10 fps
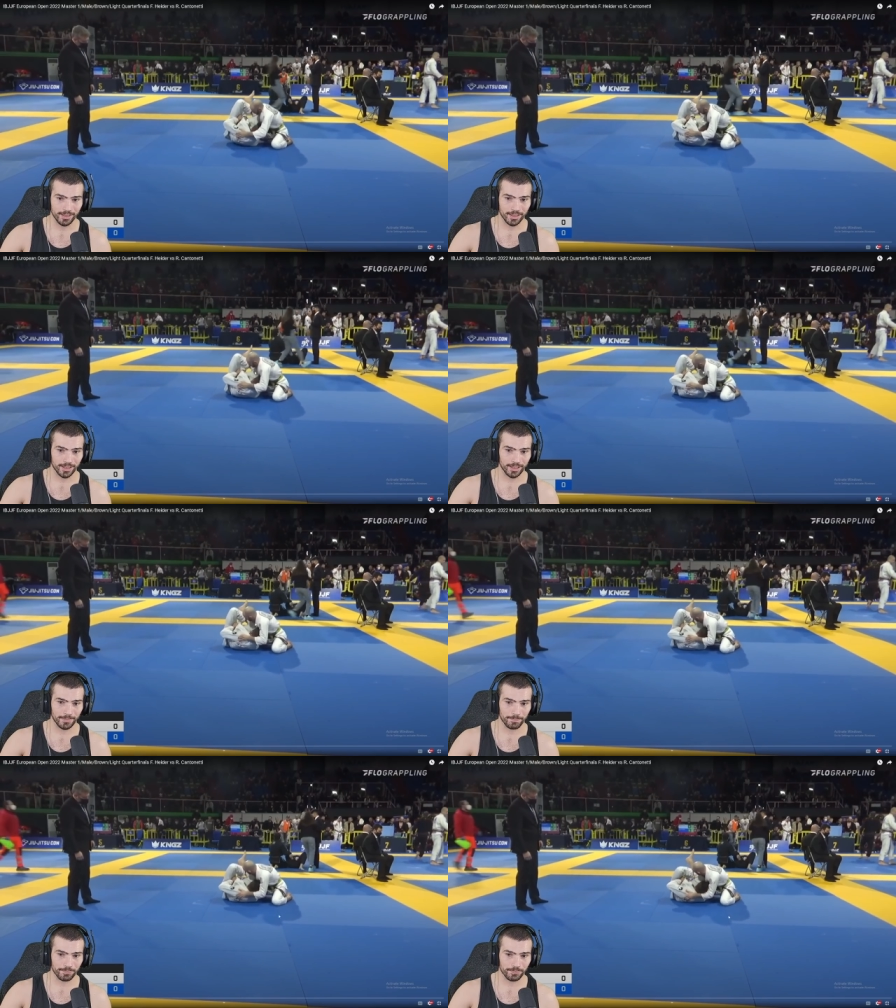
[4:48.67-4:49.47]

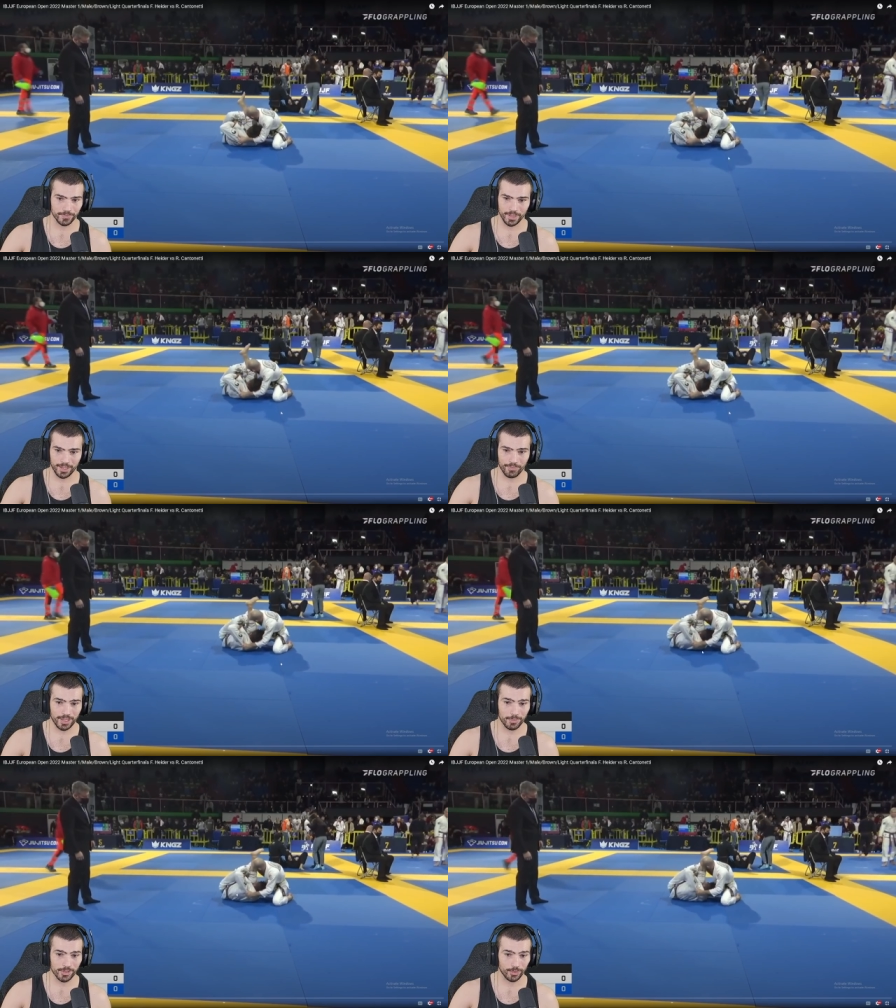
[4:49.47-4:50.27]
Um, if
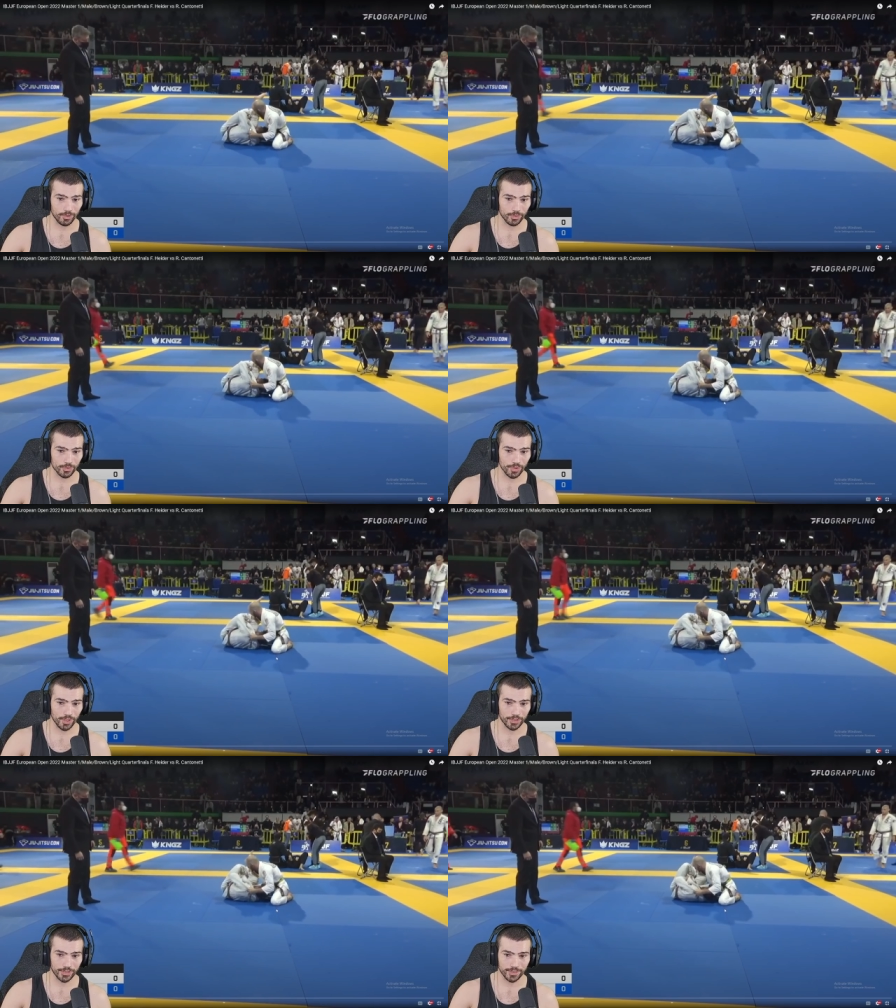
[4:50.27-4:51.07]
he was a little
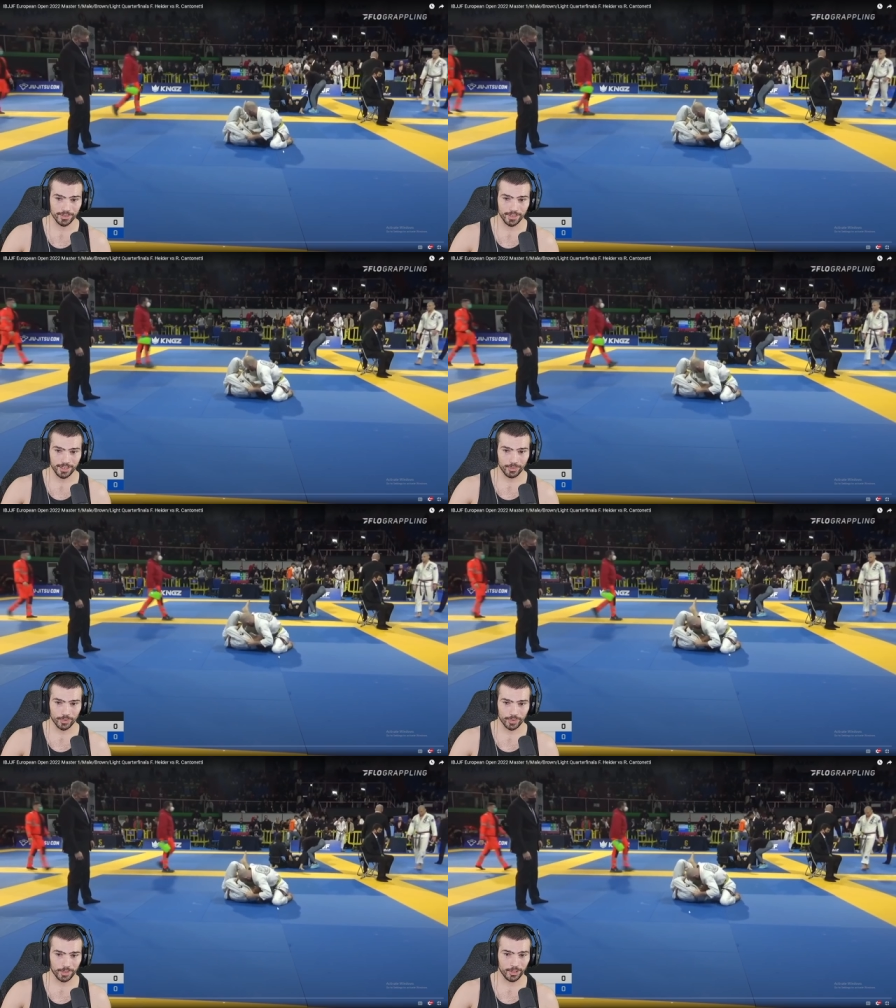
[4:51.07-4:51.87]
stronger
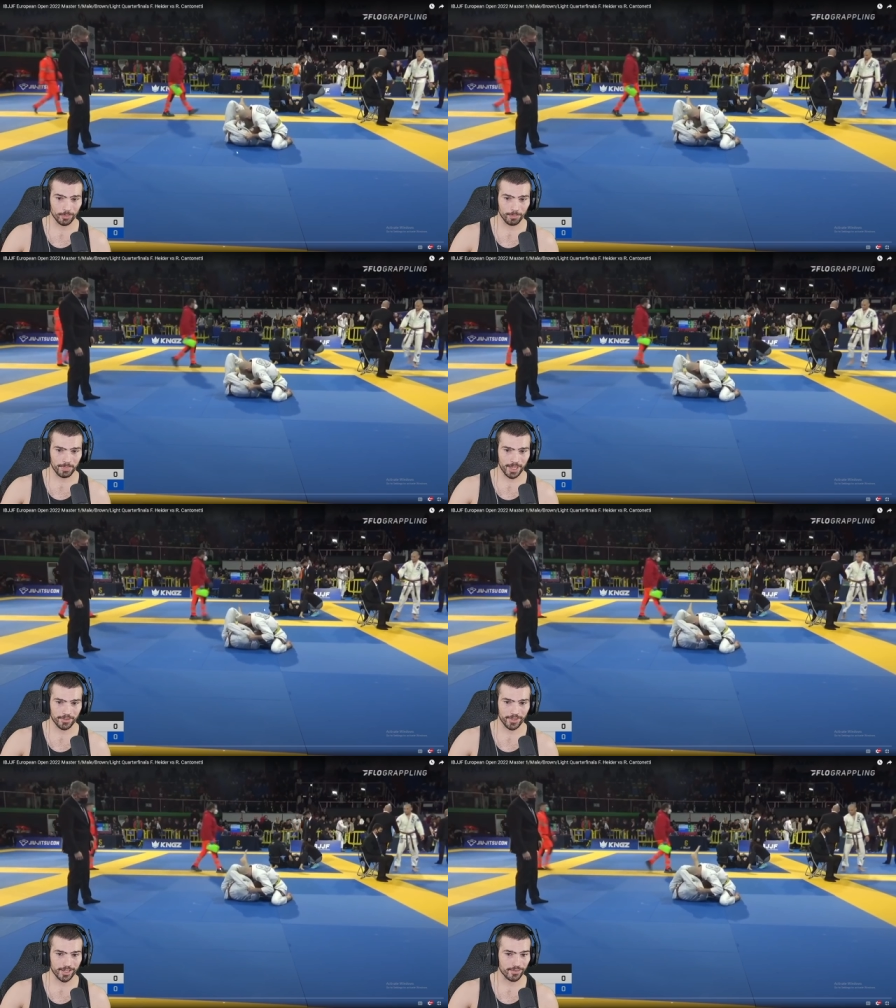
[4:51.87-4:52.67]
or a little
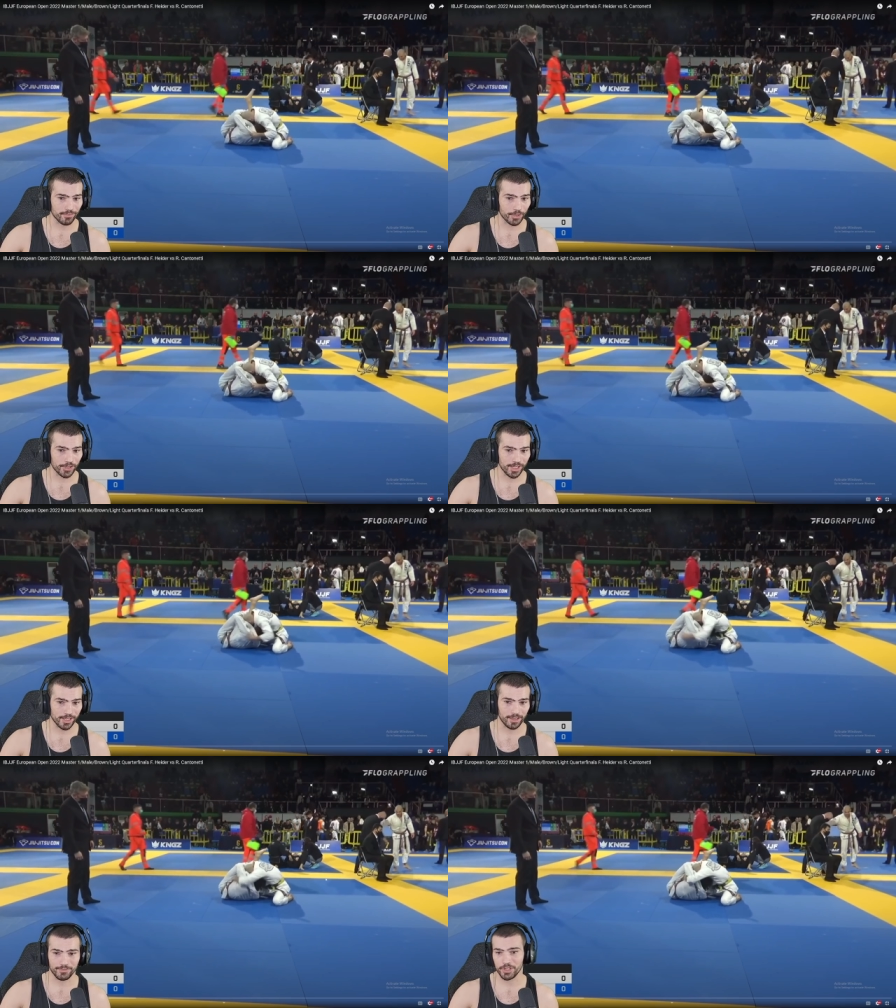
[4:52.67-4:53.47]
better at inverting
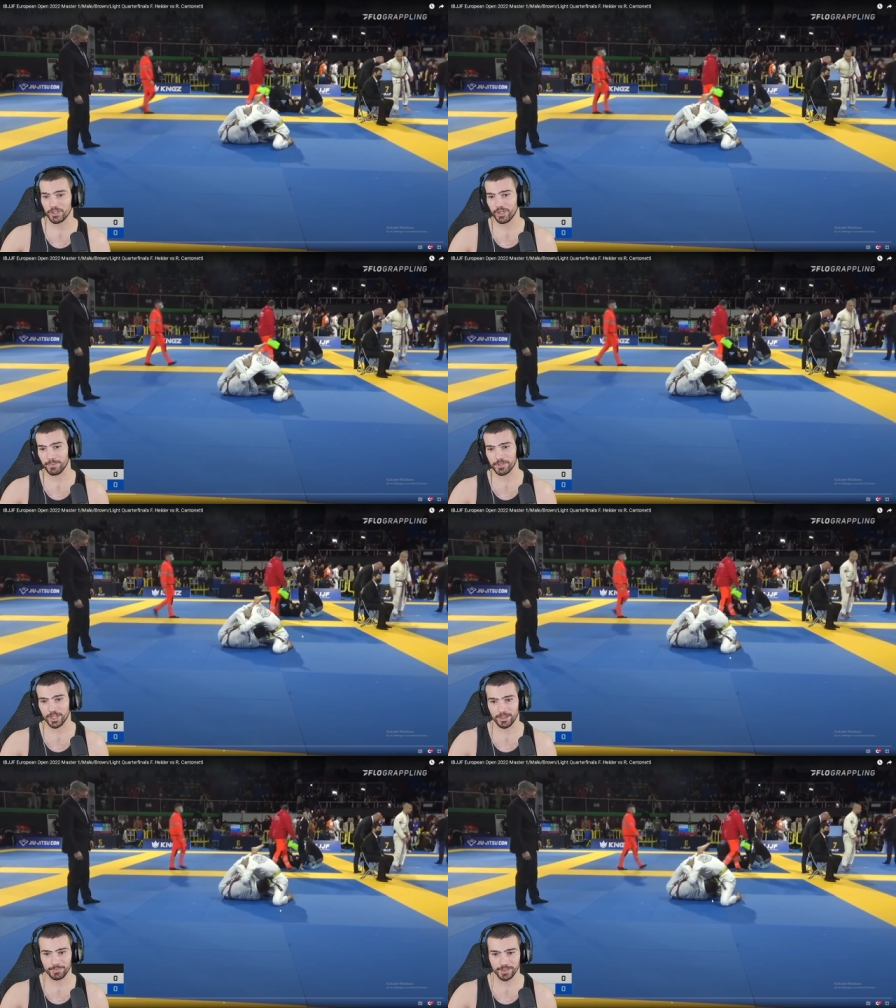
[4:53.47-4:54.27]
and lifting your hips
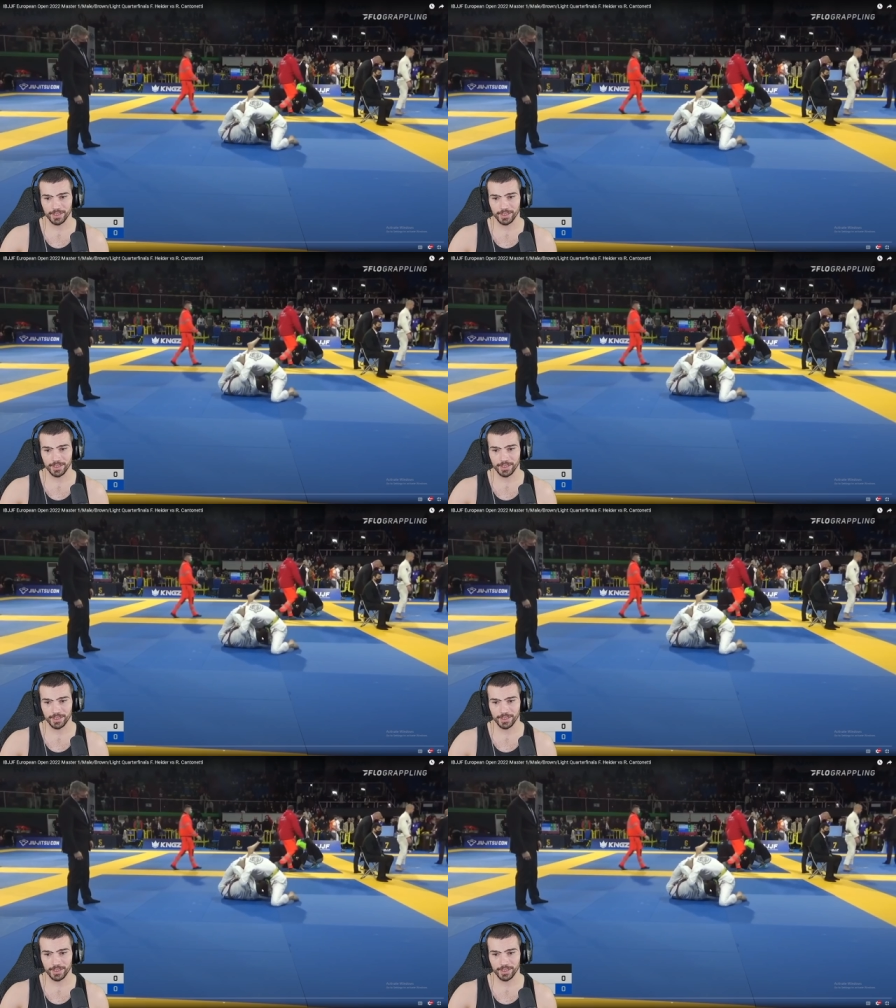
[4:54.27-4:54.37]
up,